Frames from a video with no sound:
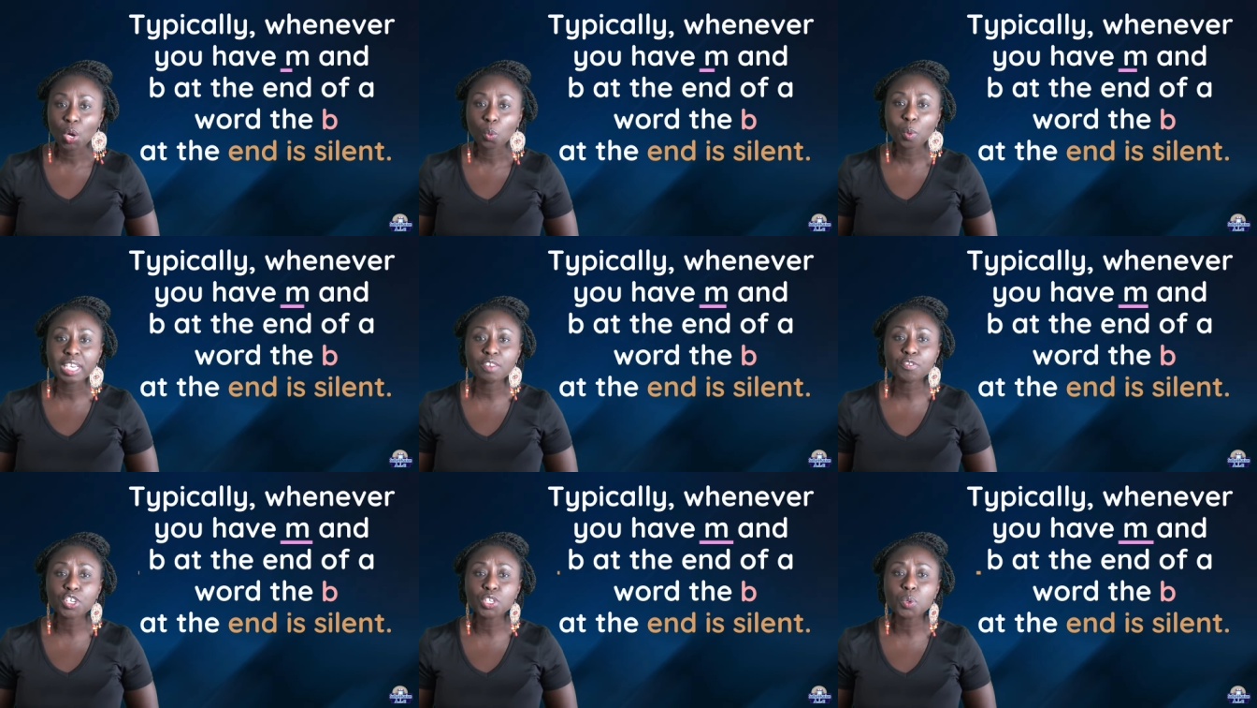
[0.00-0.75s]

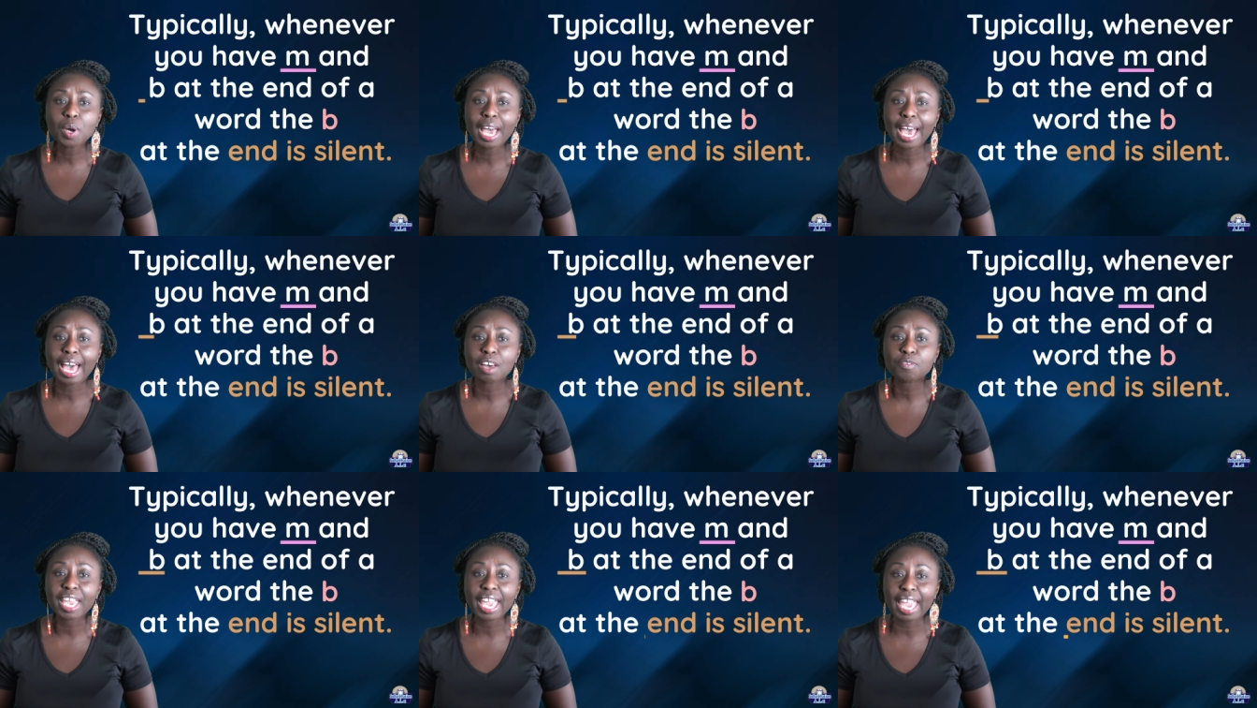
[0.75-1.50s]
whenever you
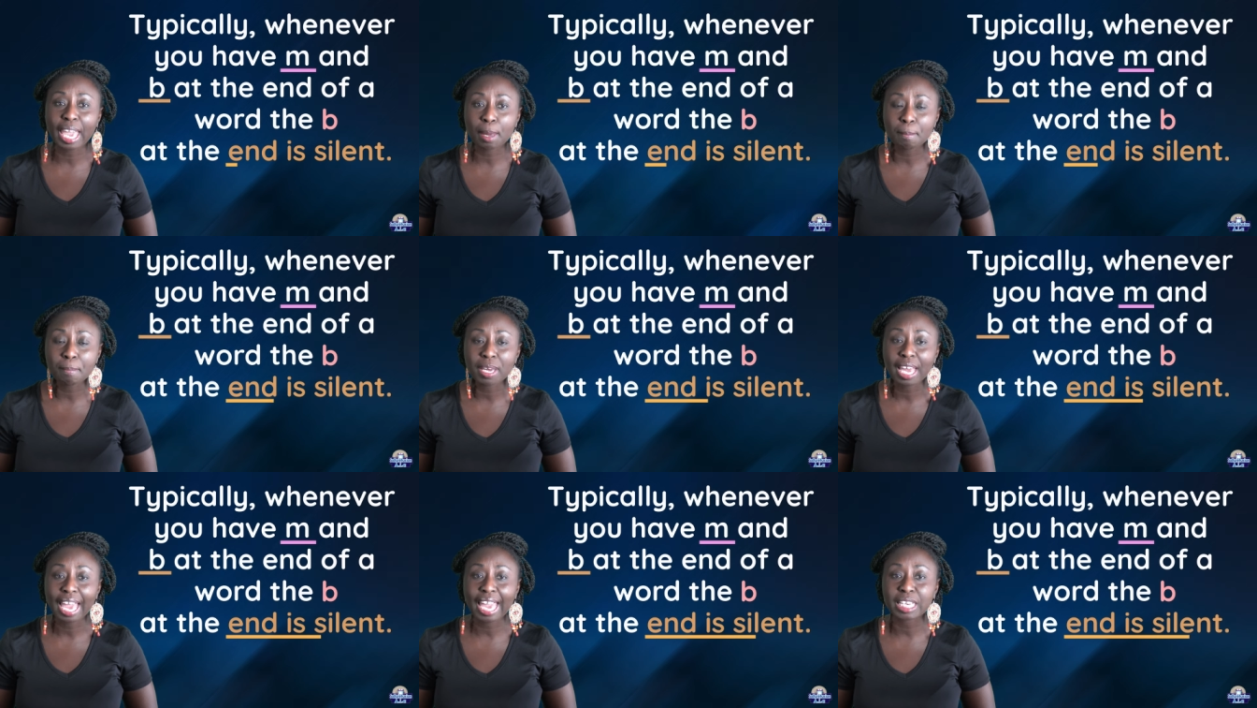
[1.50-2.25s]
have M
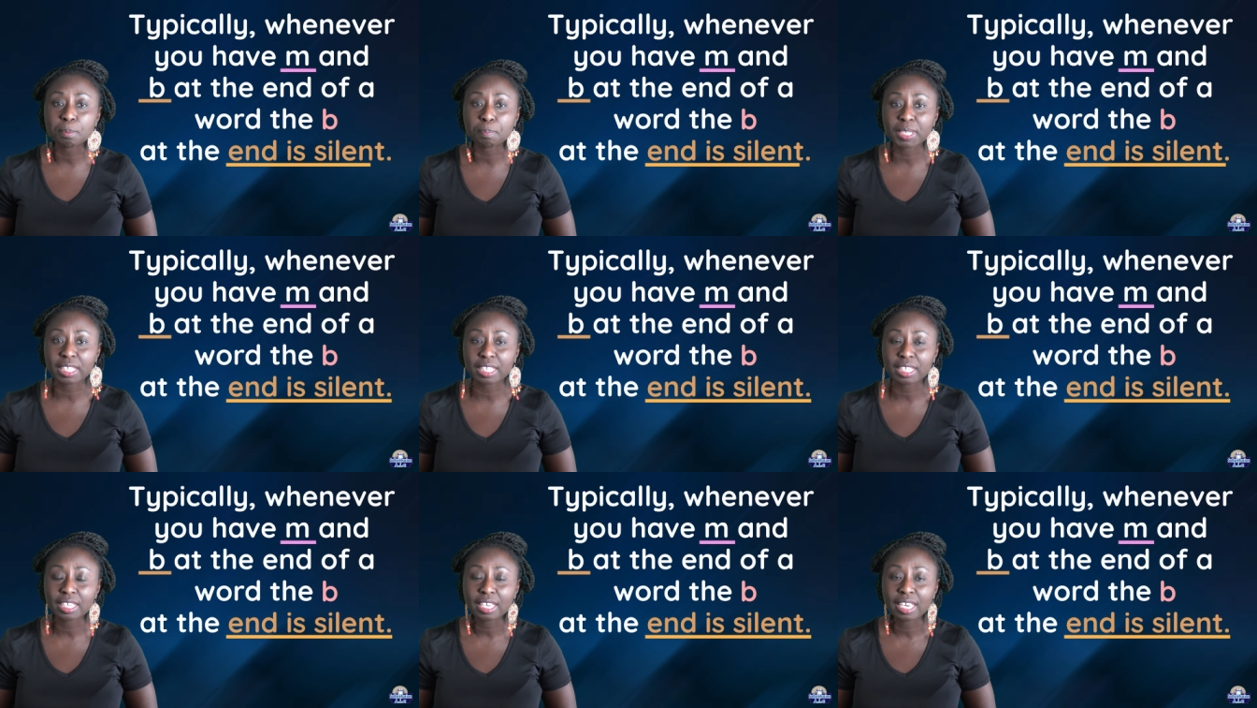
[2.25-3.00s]
and
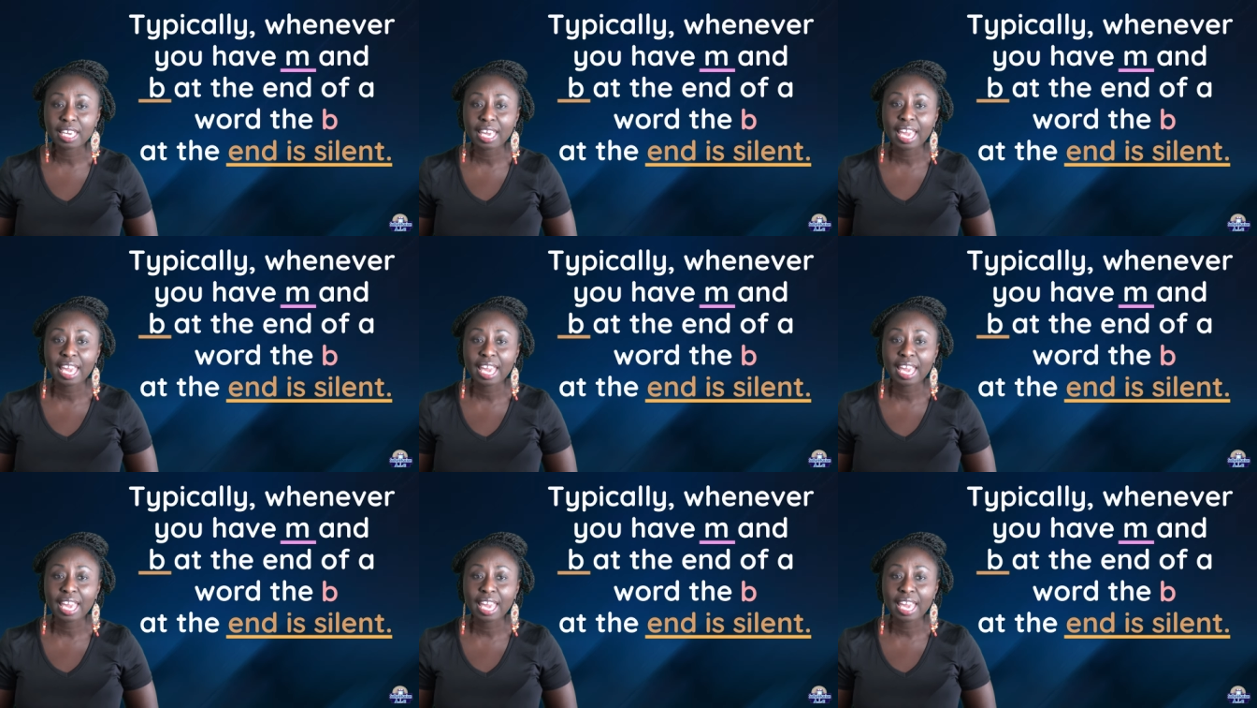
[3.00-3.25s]
B,